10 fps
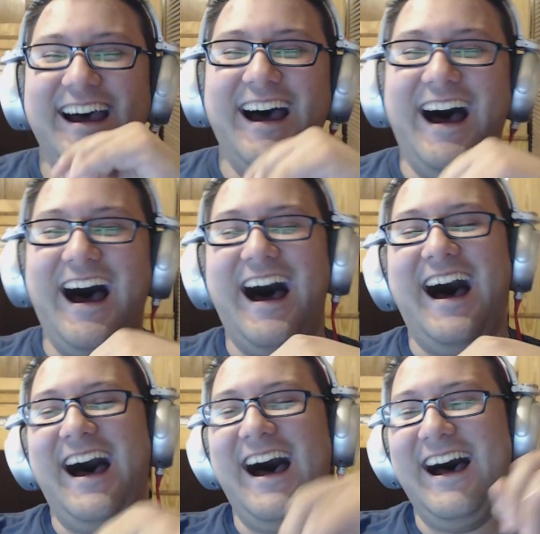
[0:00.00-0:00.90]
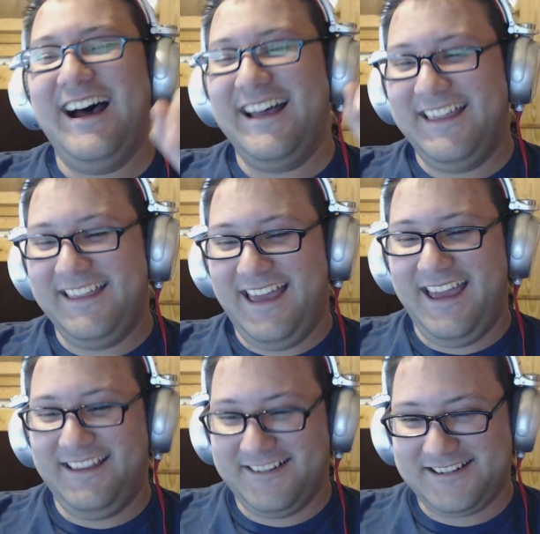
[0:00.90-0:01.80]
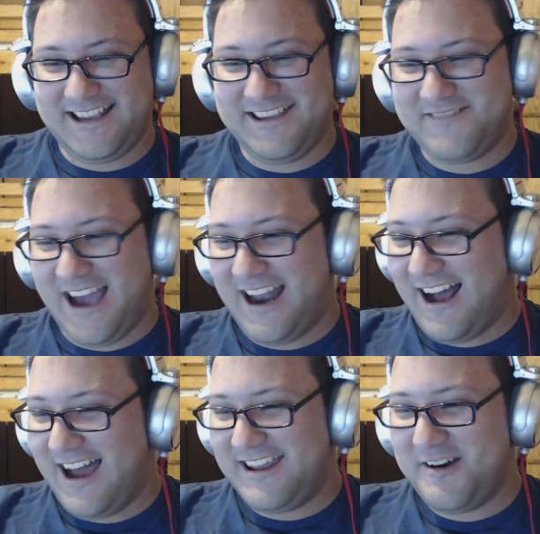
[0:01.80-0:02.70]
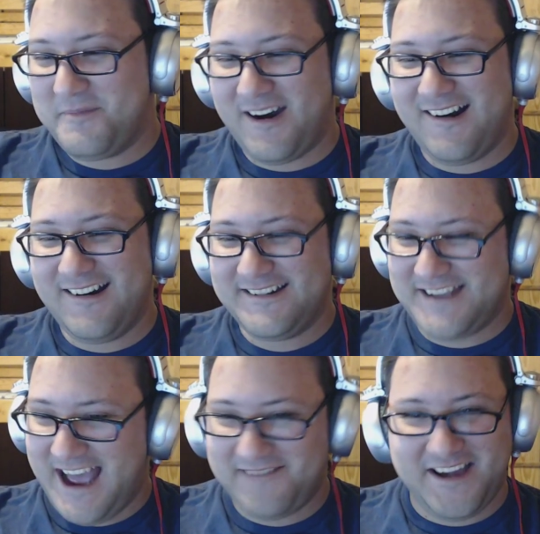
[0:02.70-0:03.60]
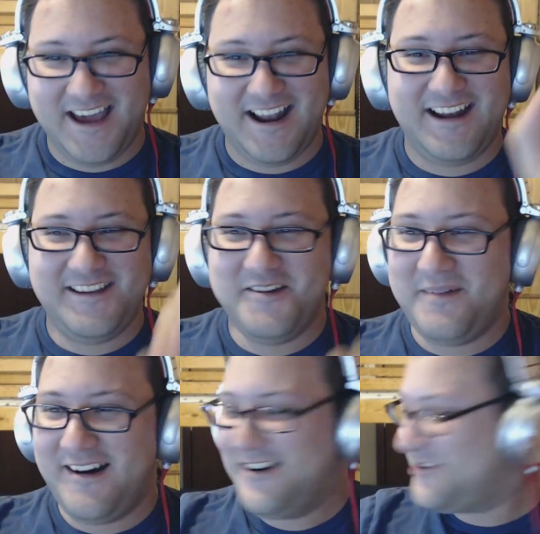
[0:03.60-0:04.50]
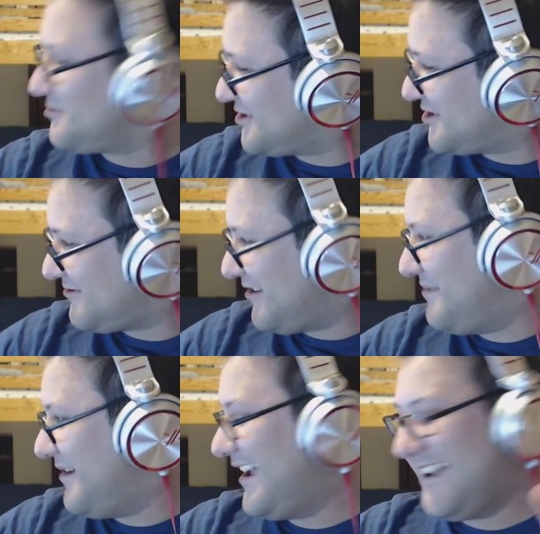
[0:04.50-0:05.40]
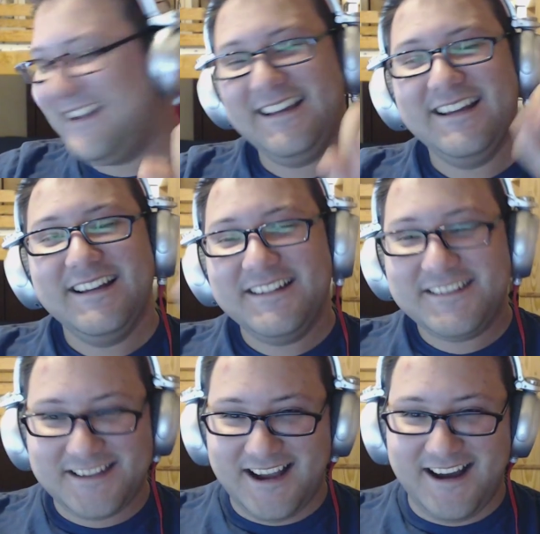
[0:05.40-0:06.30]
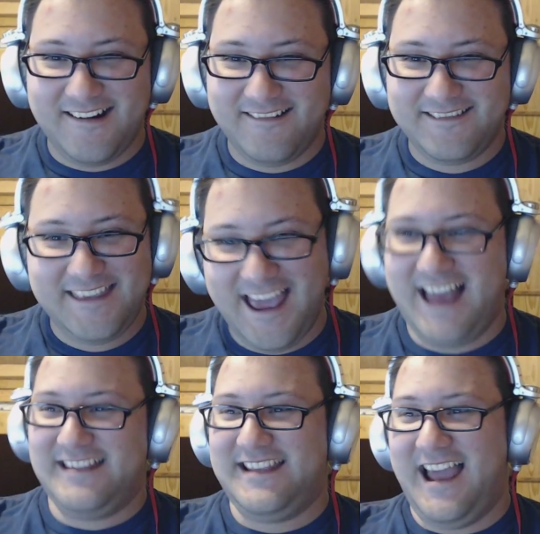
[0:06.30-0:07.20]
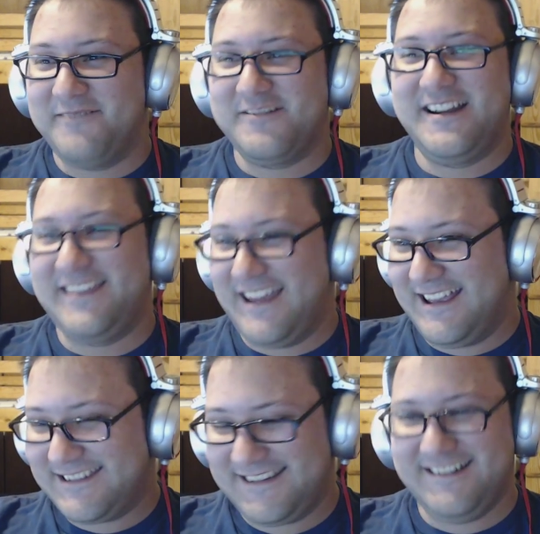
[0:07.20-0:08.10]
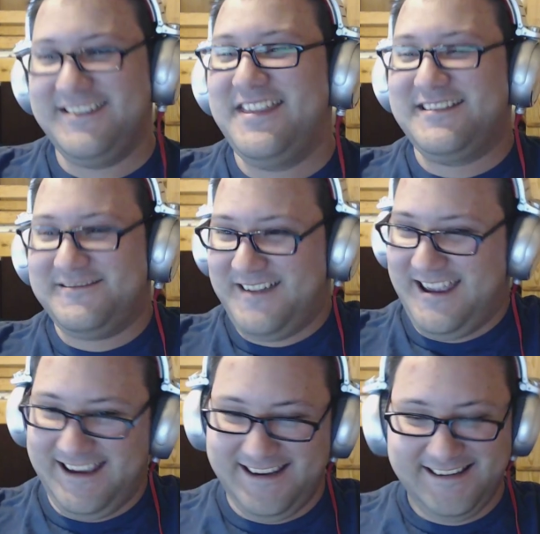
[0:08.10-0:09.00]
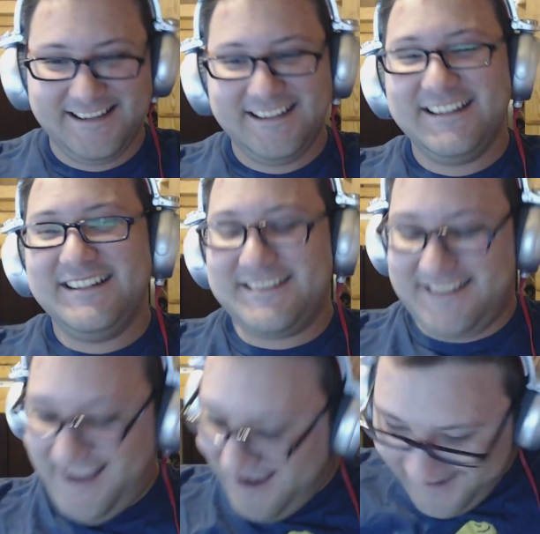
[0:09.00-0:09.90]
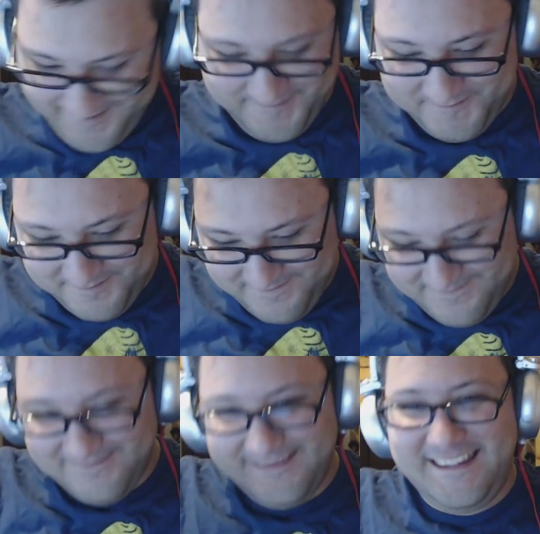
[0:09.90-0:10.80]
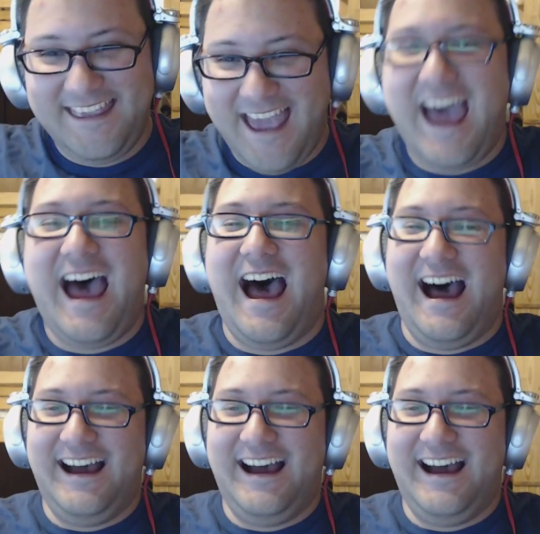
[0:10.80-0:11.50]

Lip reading: It looks like you've got audio bars. I've got audio bars. We're streaming. So, yes, everything is good this week. So, yeah.